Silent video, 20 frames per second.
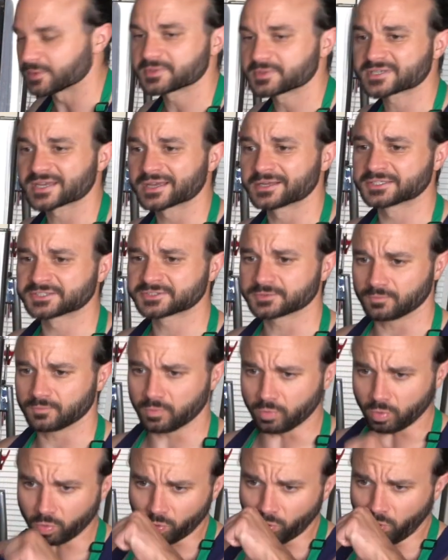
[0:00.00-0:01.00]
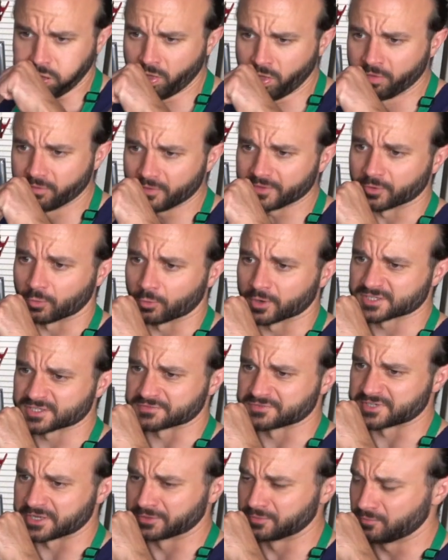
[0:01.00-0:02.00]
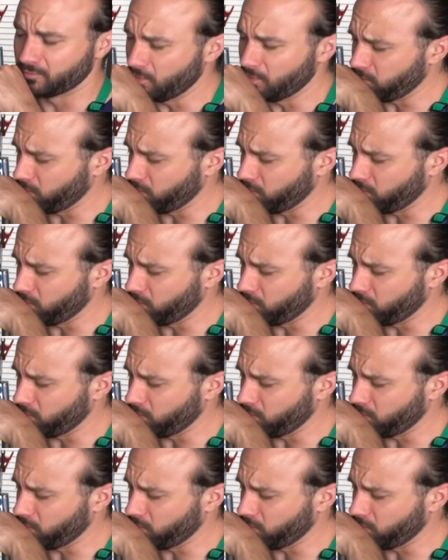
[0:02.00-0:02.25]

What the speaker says: potatoes, in the words of Dylan,